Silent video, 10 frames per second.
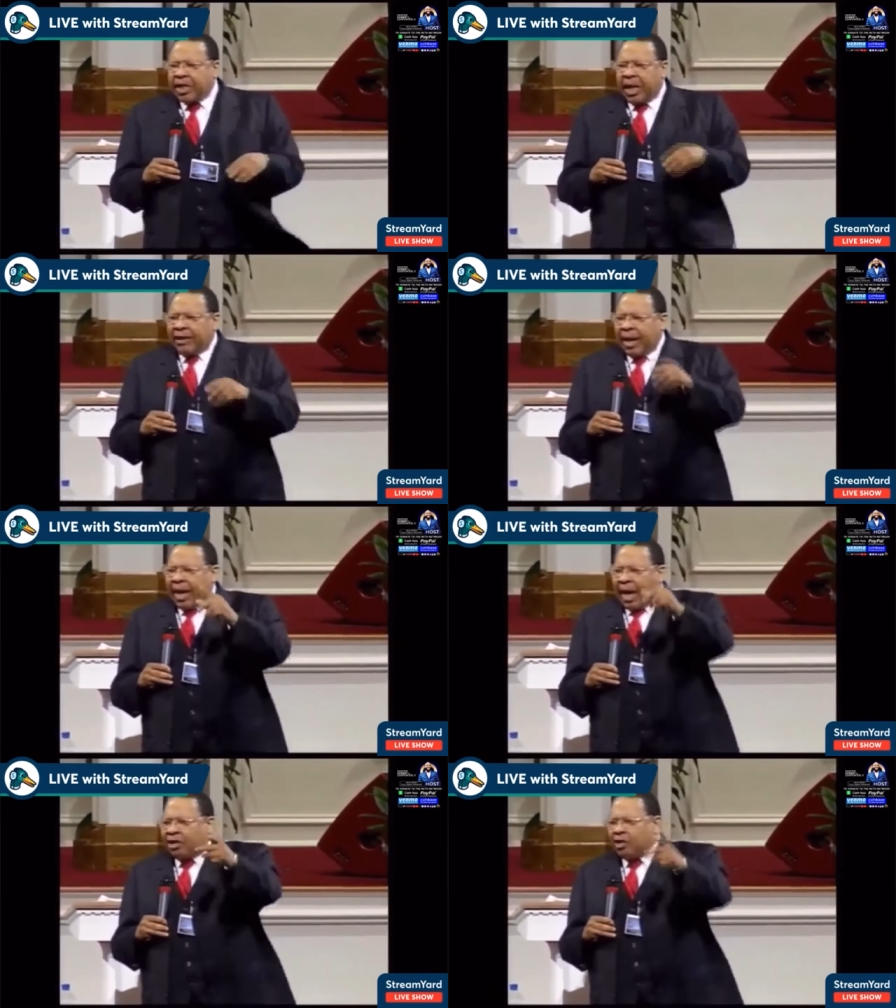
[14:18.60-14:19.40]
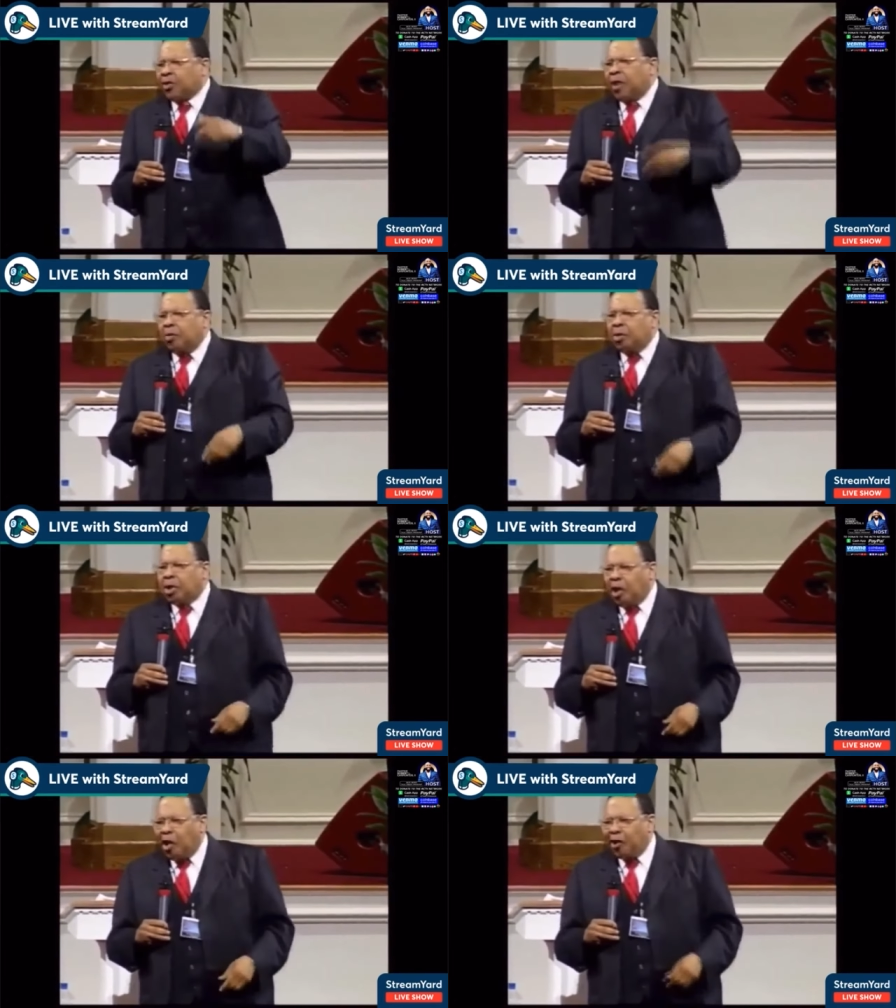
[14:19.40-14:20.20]
he says, I got it straight
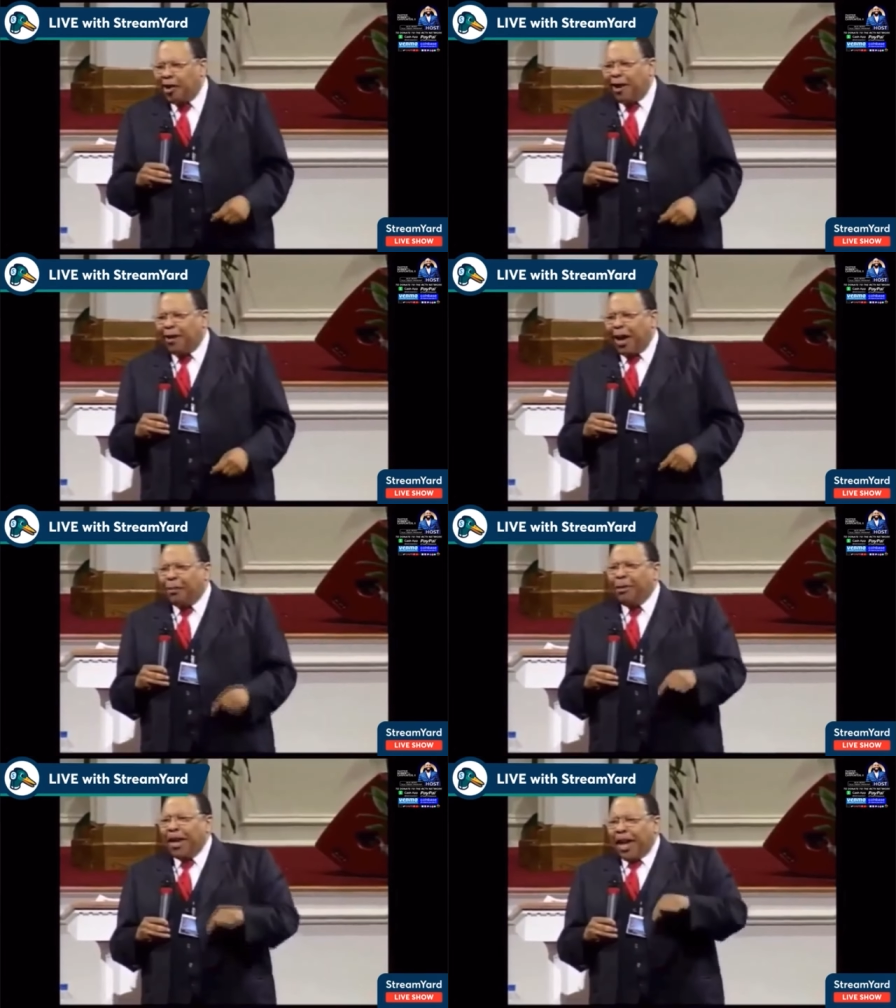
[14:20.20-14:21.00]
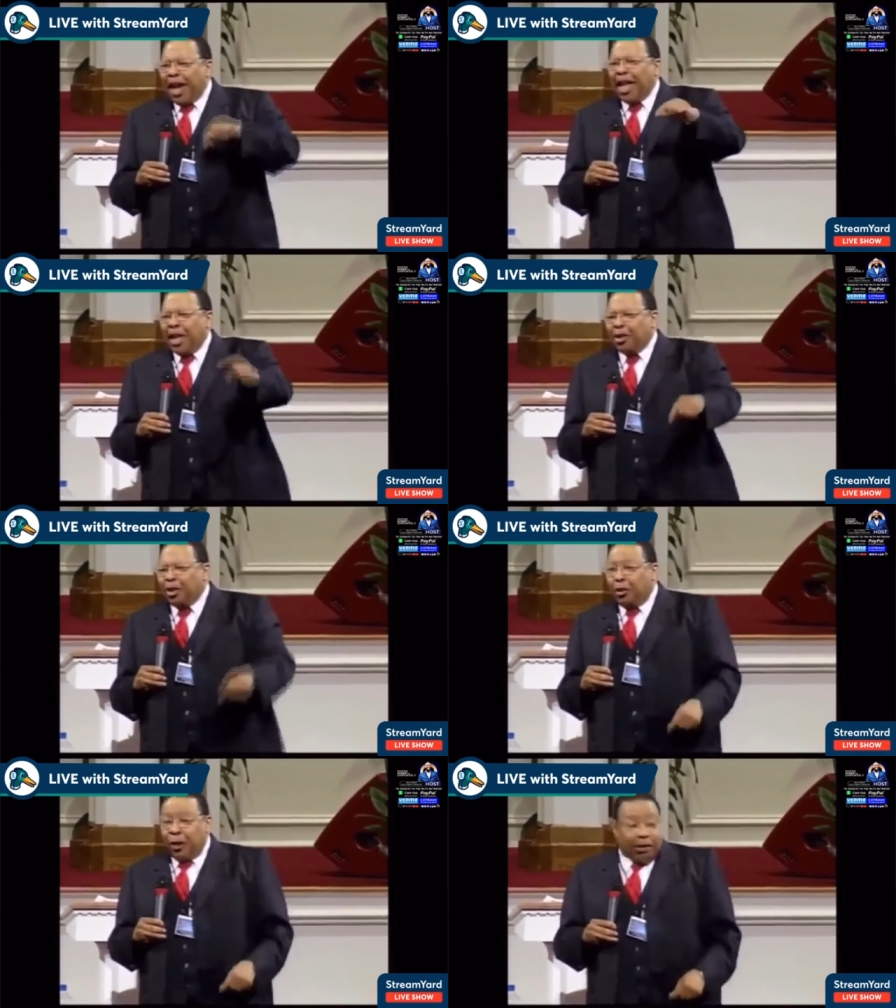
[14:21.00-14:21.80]
with God now, and I'm
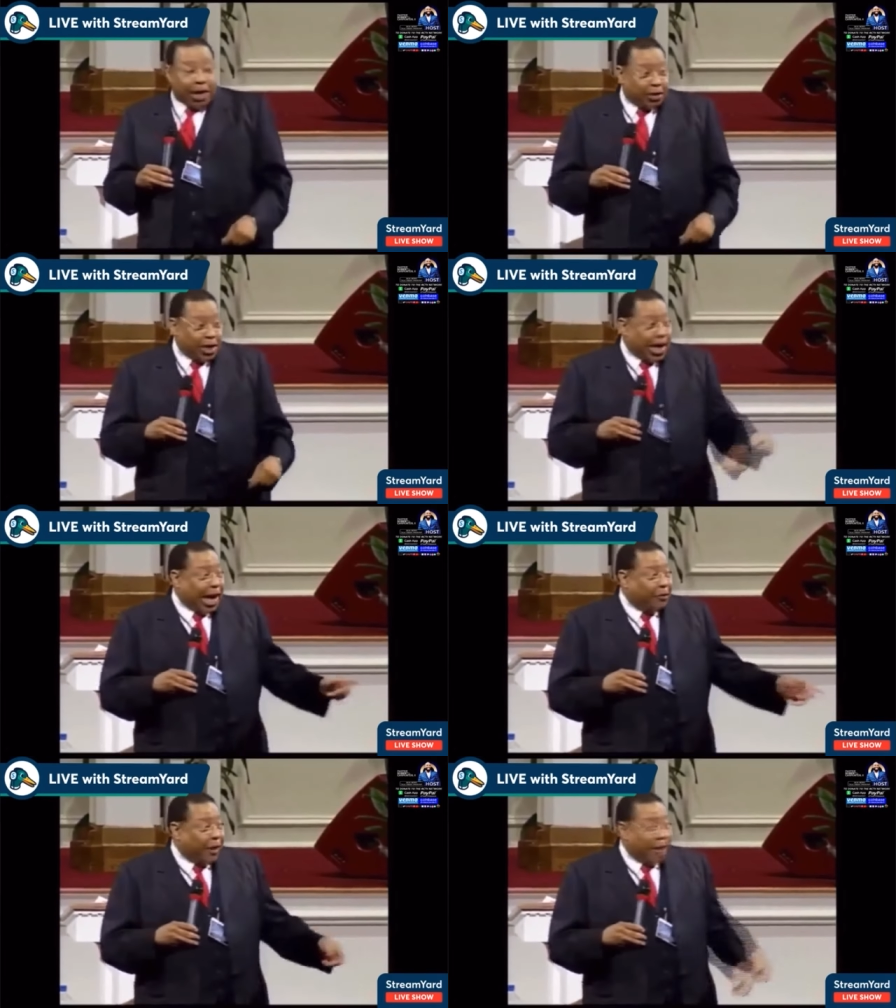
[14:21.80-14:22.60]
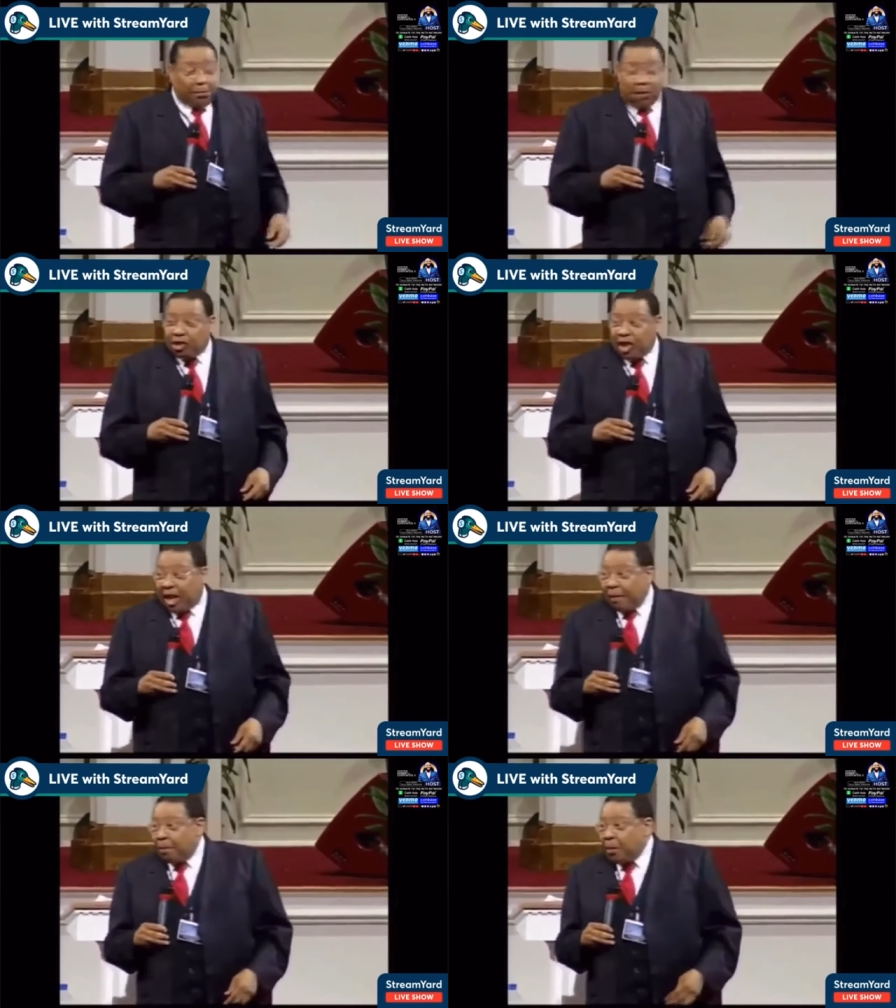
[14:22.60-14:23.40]
heading to the roundhouse. He died five months
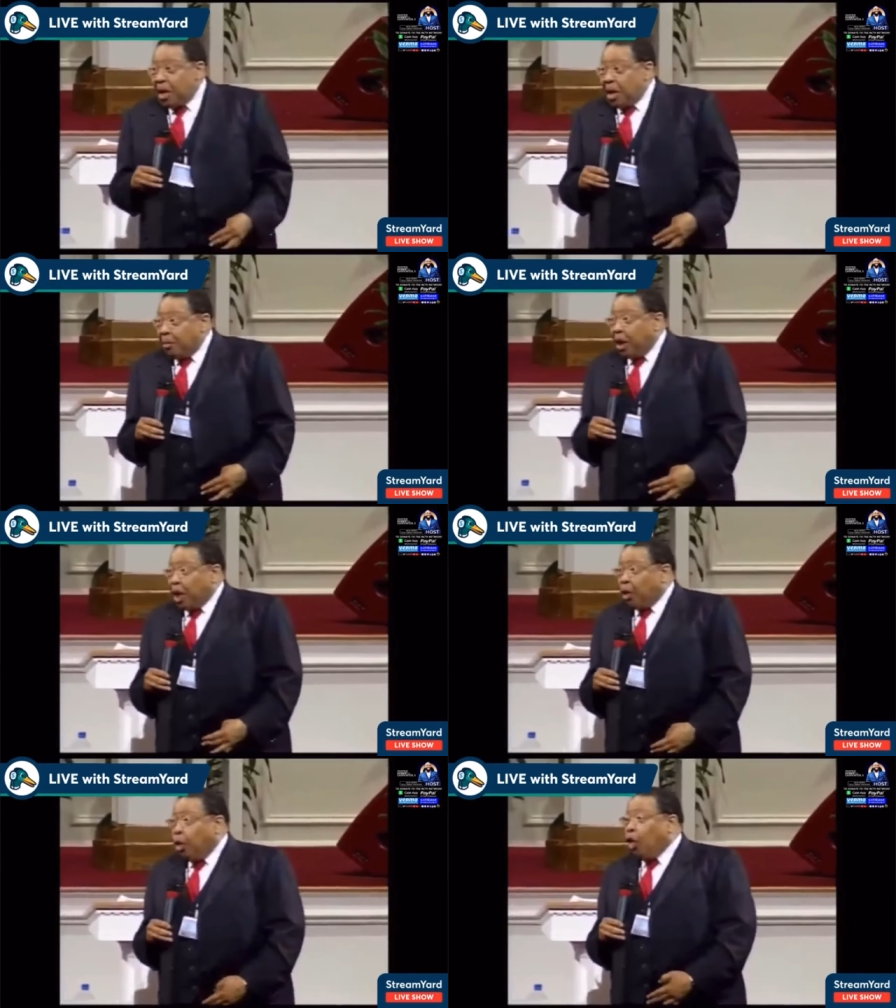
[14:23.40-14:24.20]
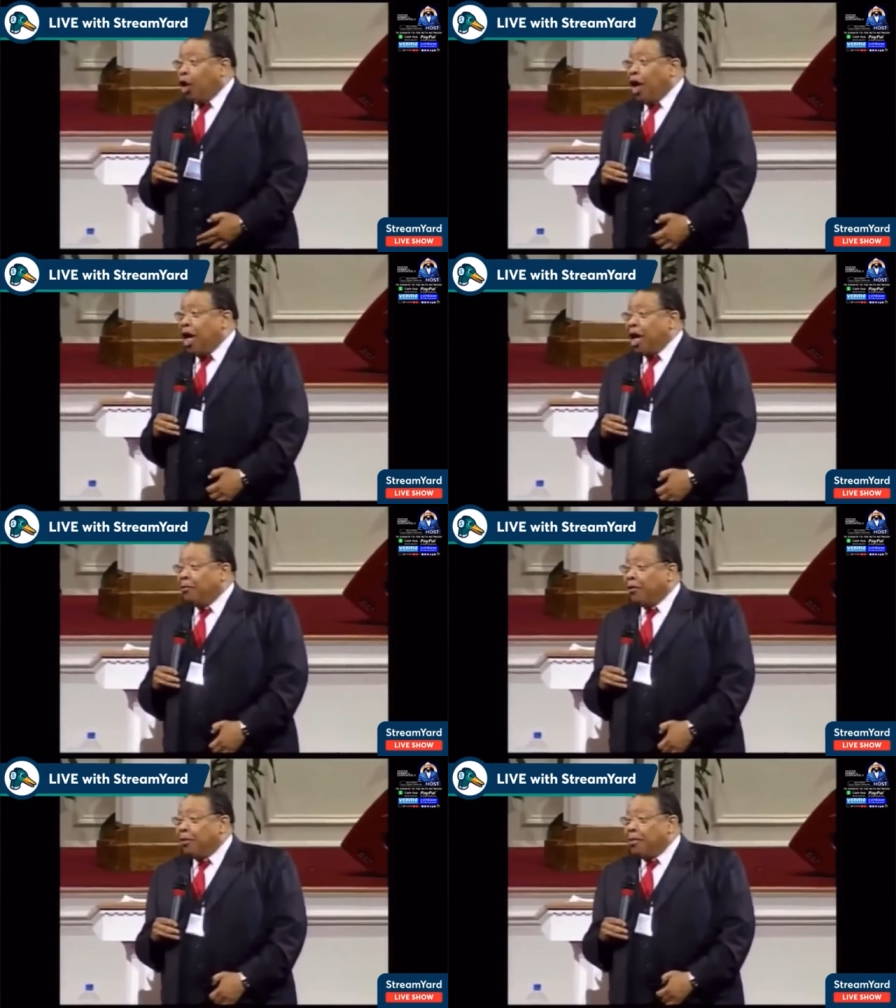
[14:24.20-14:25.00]
later. But he quoted a
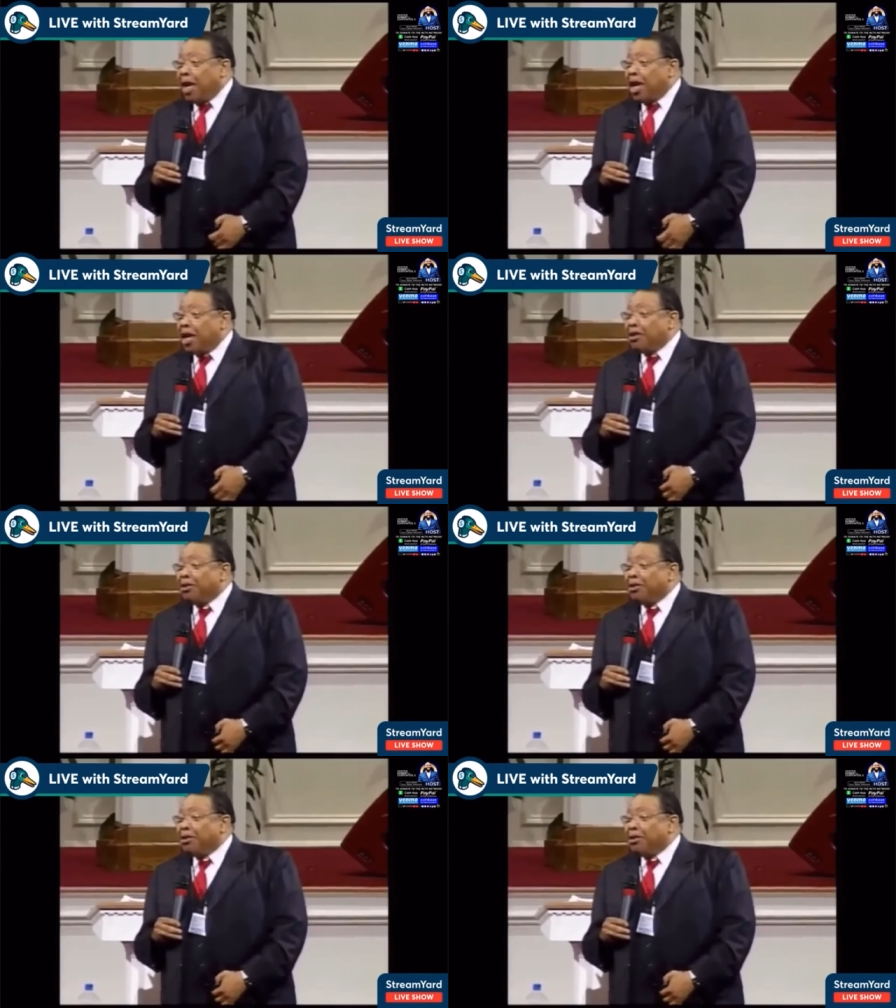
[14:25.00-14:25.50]
hymn for me.